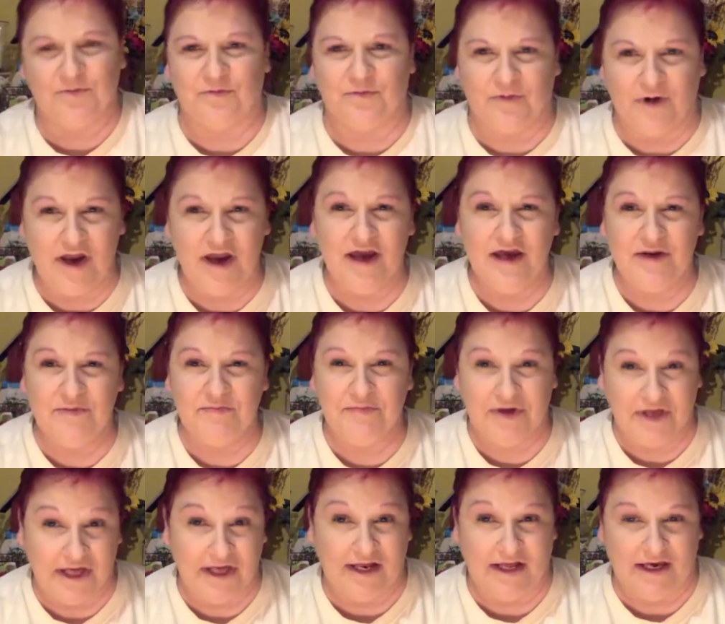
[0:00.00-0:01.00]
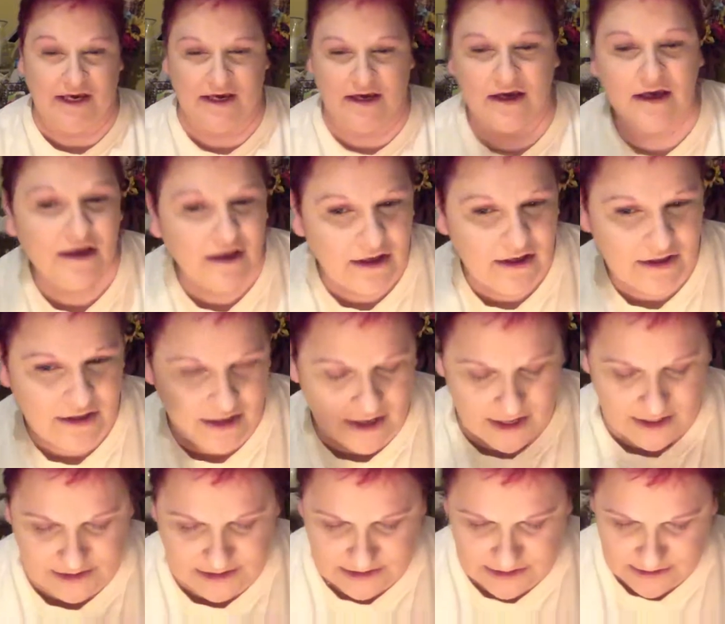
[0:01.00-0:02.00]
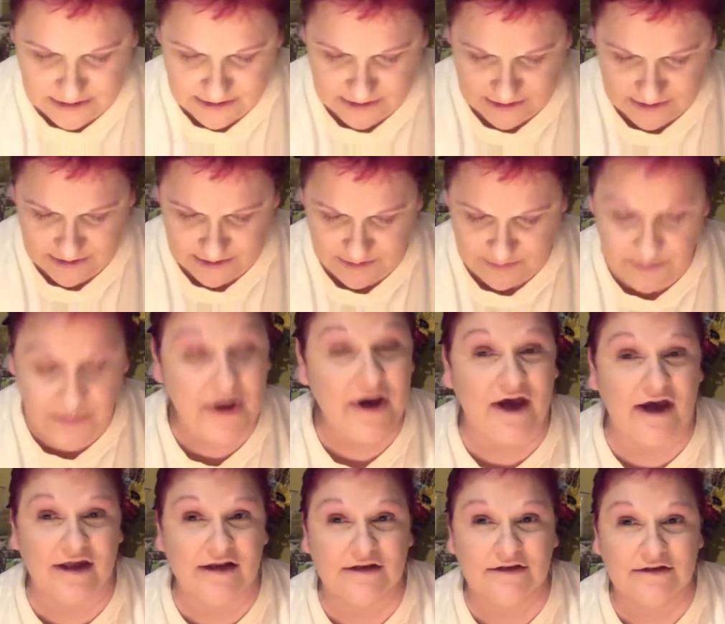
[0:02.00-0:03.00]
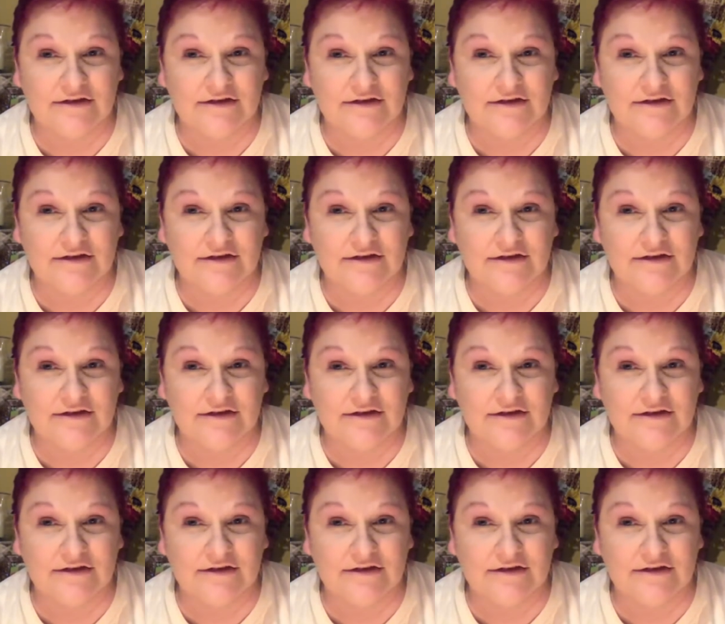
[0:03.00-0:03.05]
red putty, yes, but